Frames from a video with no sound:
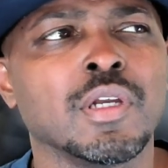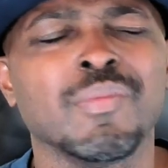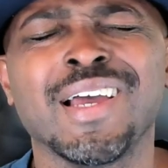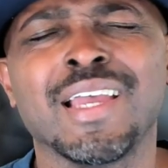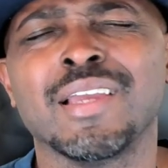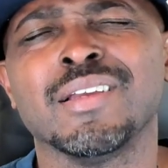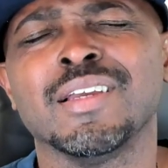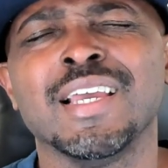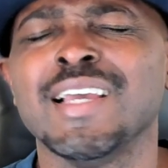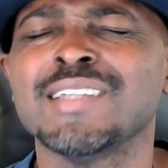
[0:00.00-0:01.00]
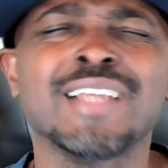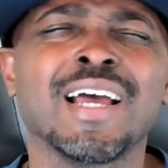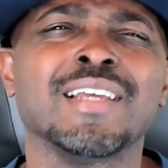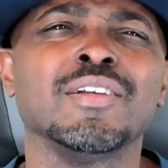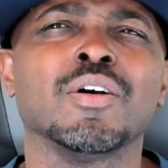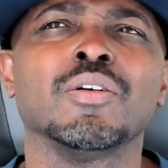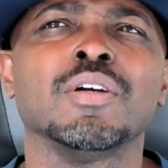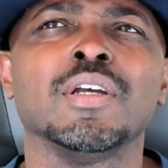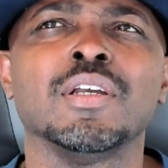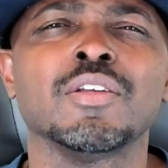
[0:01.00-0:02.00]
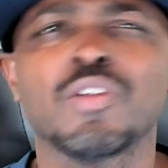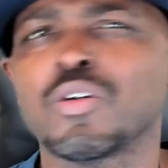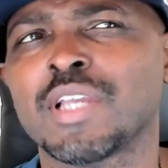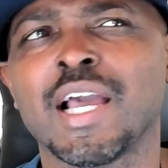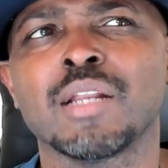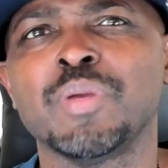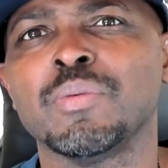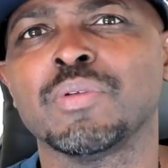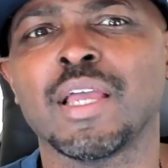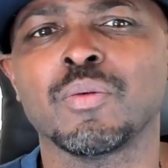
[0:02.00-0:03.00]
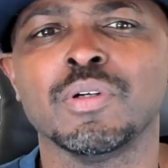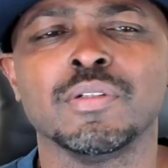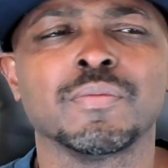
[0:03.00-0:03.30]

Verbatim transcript: But hey, it's not, you know the kind of people that would